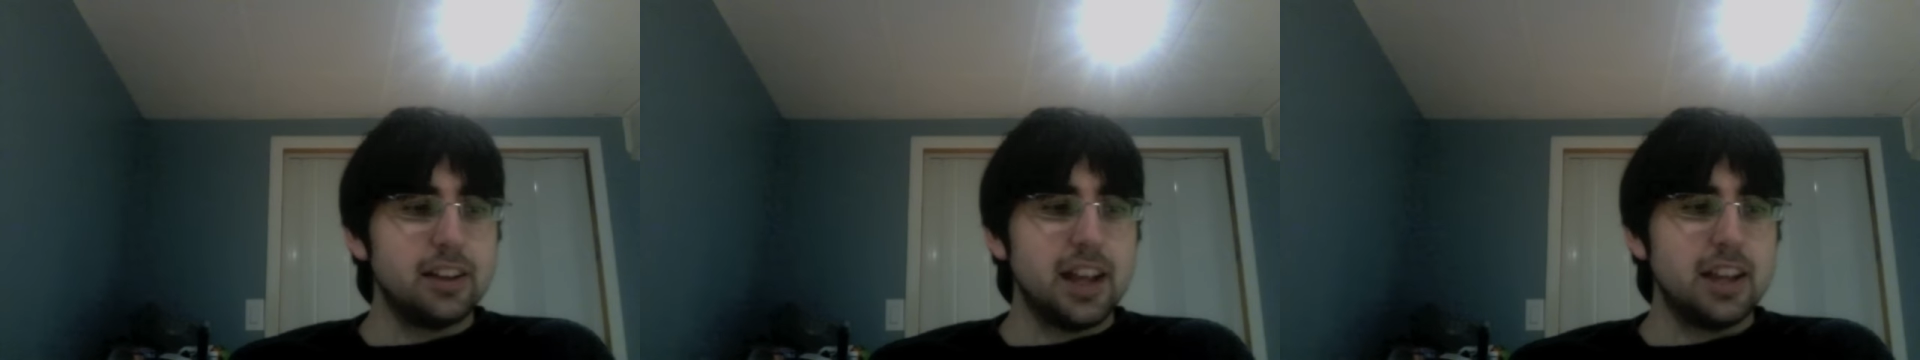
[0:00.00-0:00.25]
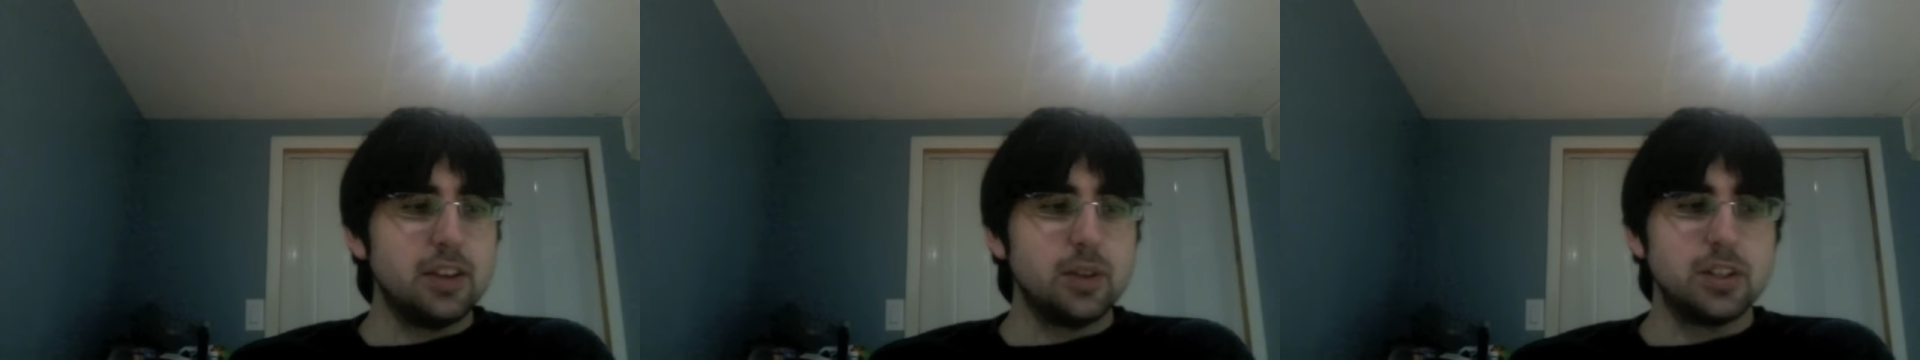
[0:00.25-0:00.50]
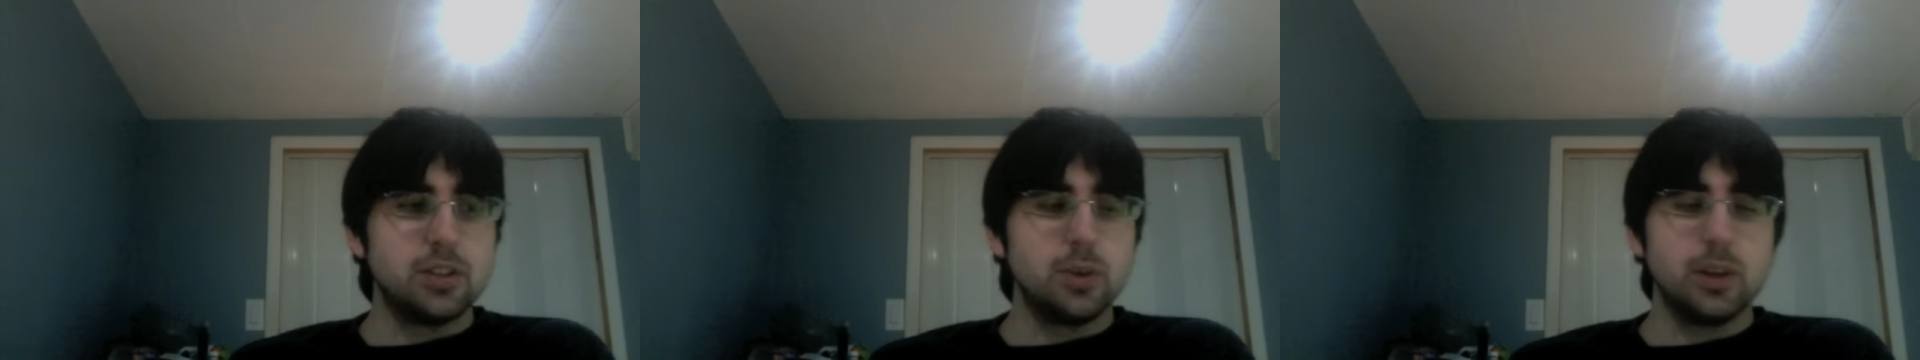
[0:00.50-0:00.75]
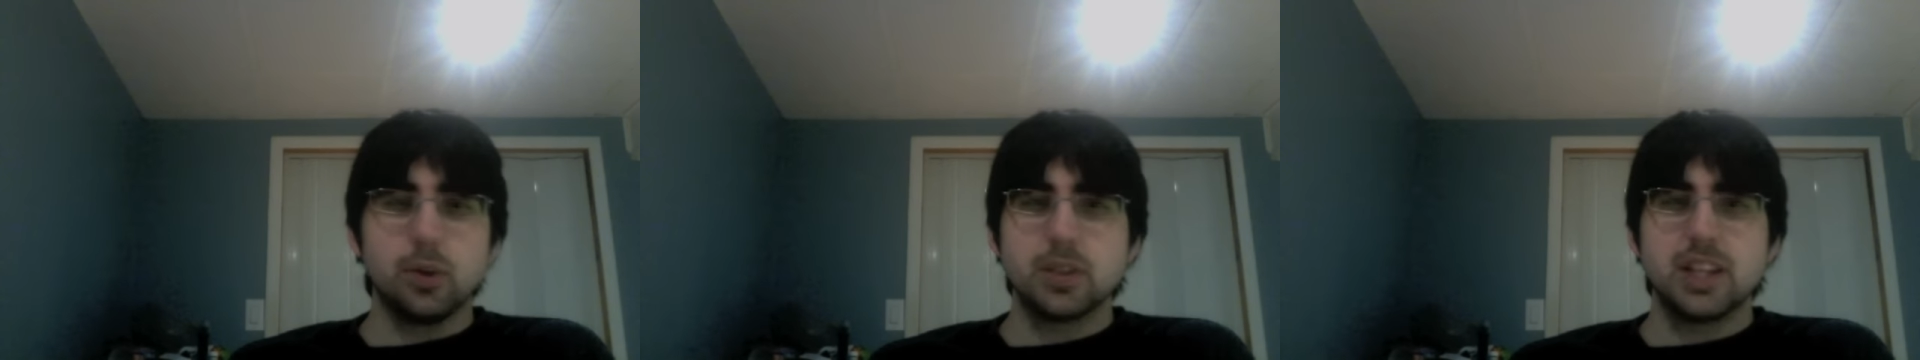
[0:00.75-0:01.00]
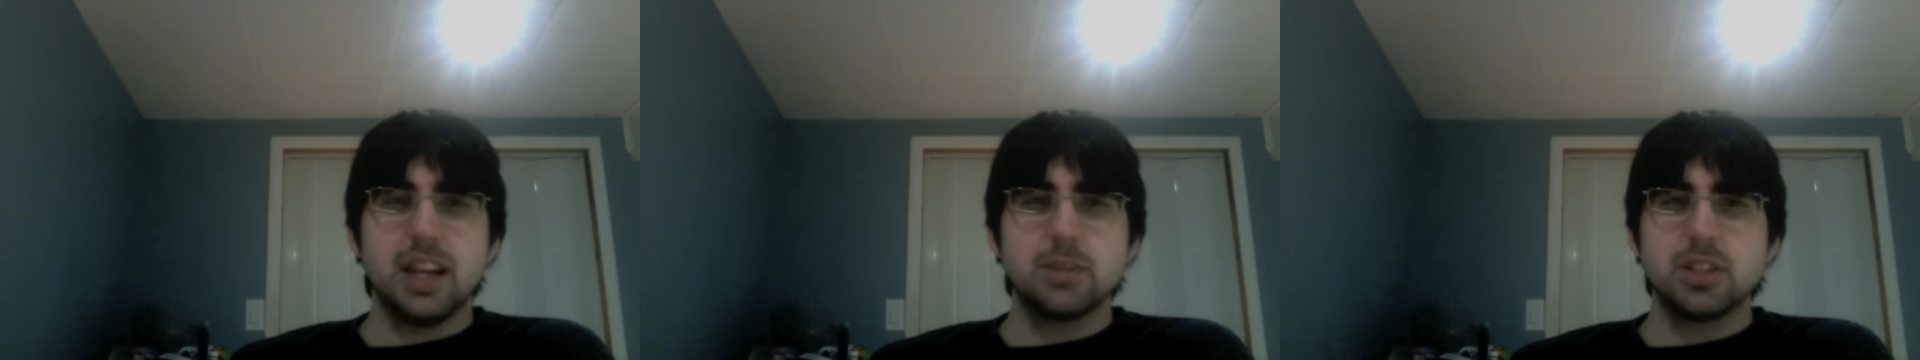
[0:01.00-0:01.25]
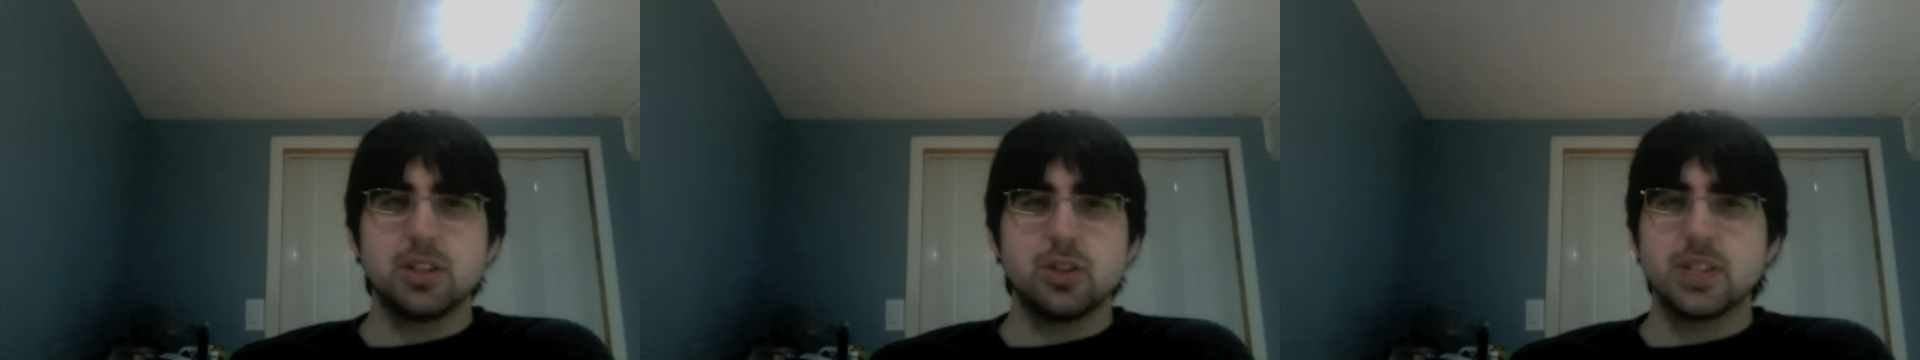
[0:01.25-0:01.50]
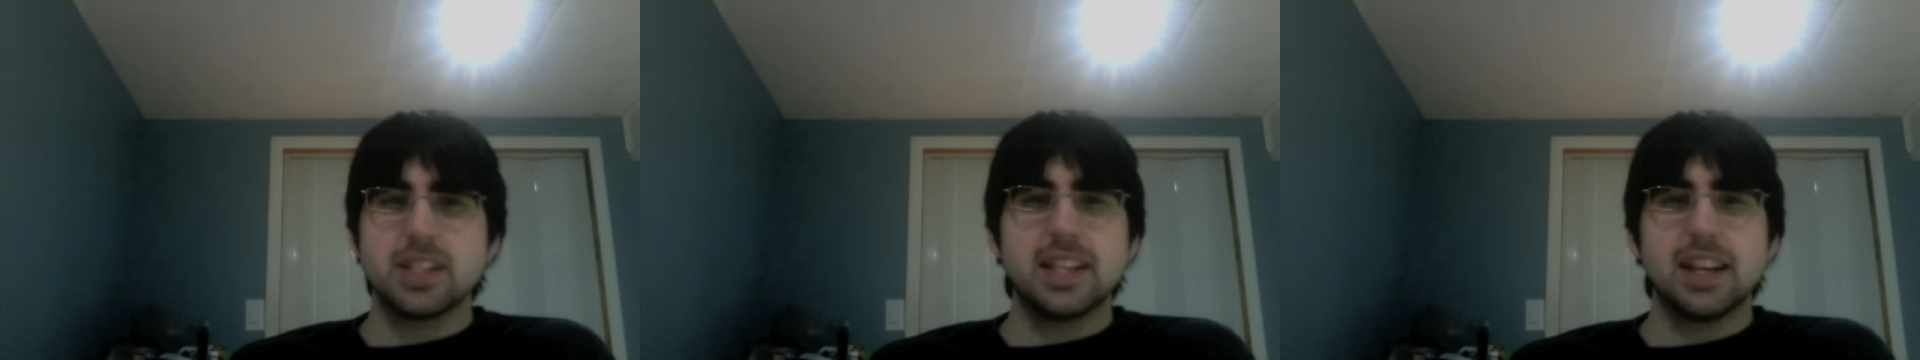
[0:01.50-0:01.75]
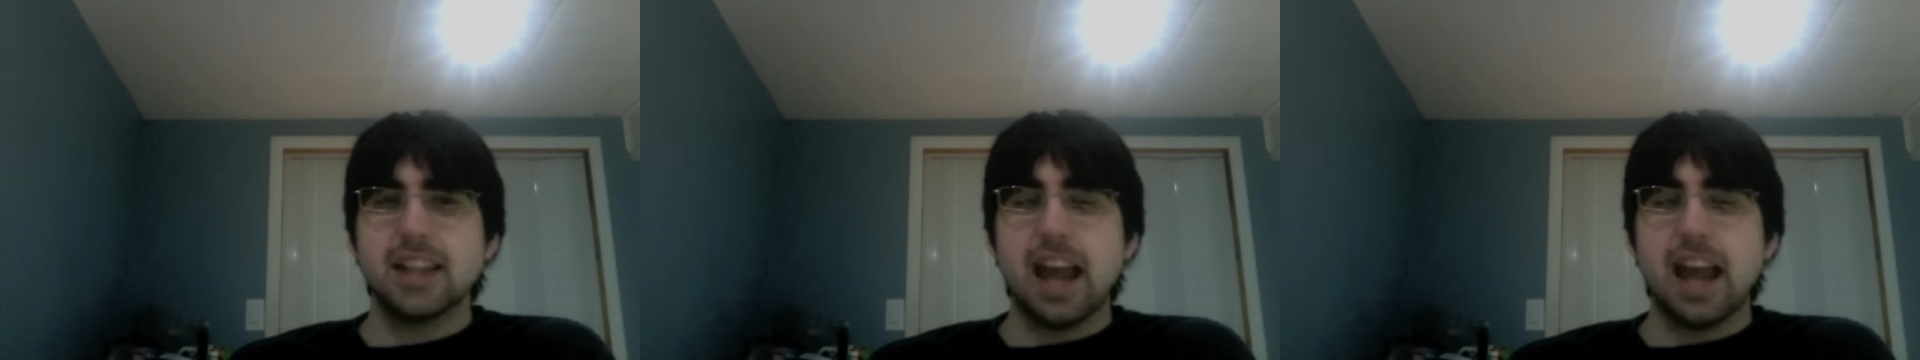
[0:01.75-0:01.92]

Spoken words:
that you can do in those games because you stick